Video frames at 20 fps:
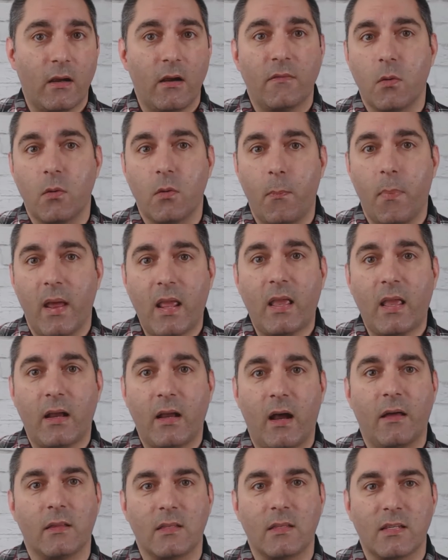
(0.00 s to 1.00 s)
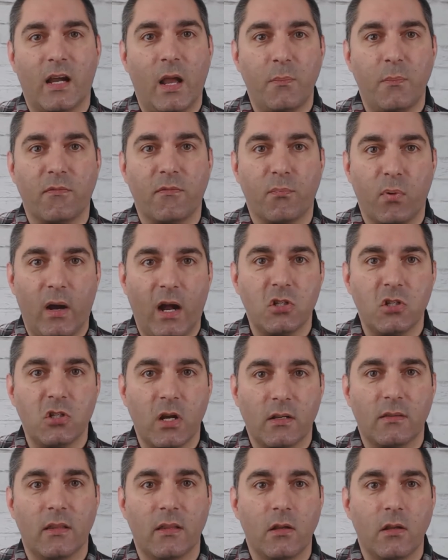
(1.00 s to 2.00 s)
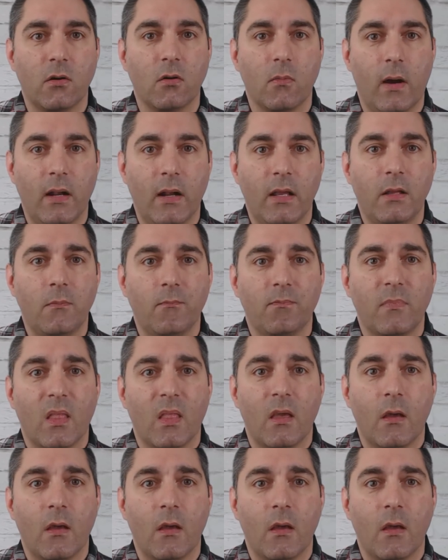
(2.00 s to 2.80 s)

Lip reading: of depending on the type of project that you're running,